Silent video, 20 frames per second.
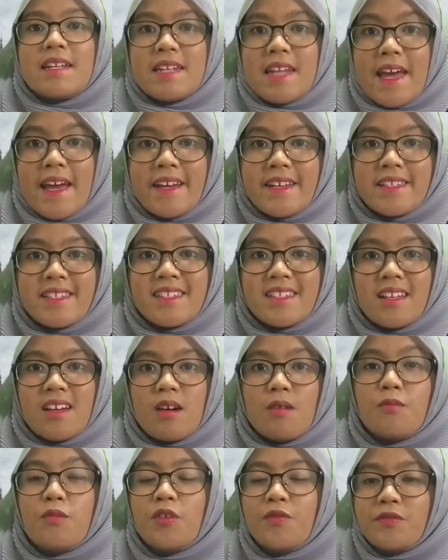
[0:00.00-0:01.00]
Next,
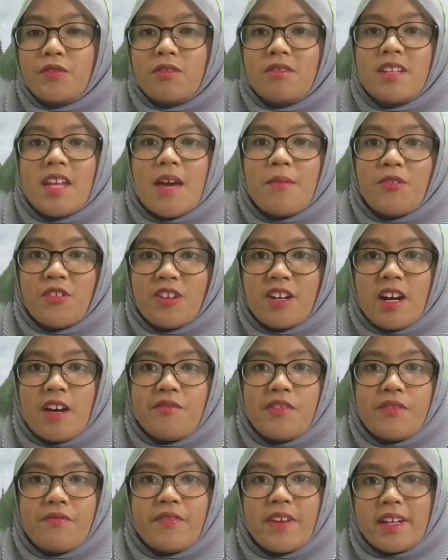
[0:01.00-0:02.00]
move to
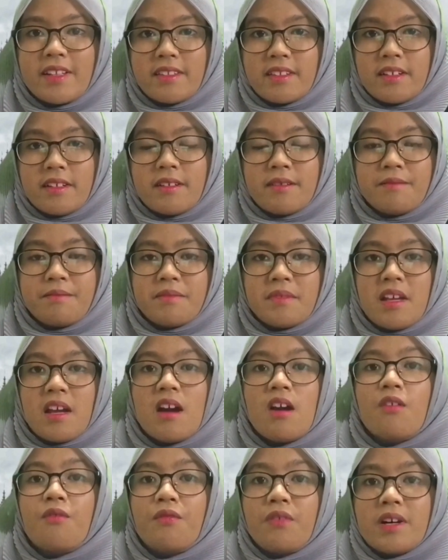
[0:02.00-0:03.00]
demographic factor.
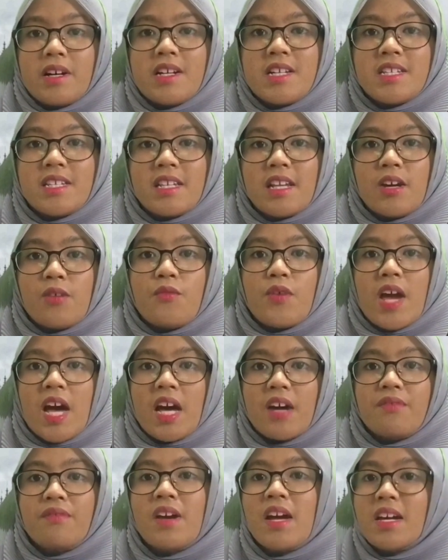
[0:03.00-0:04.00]
First, we have
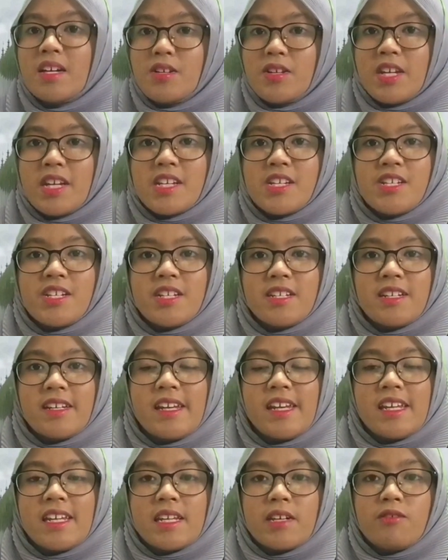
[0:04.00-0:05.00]
education
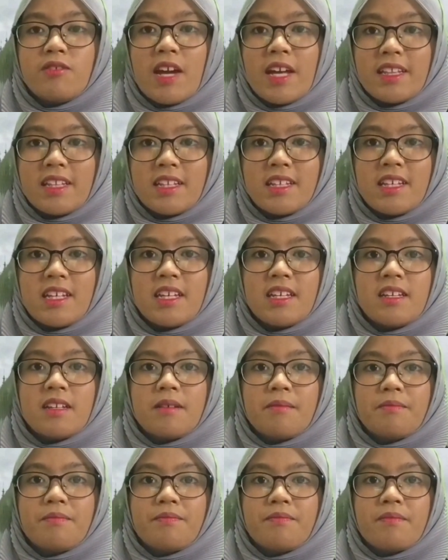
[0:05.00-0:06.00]
in the United Kingdom.
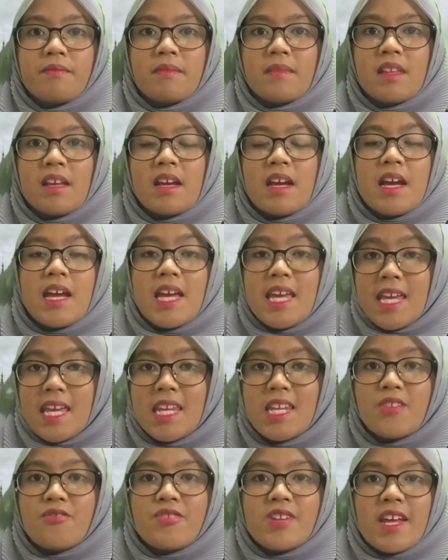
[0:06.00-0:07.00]
In
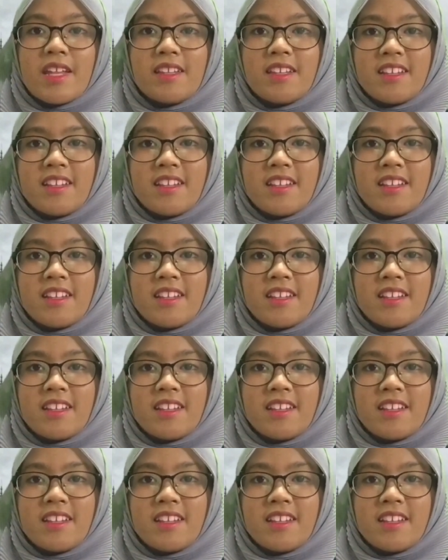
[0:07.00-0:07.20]
the United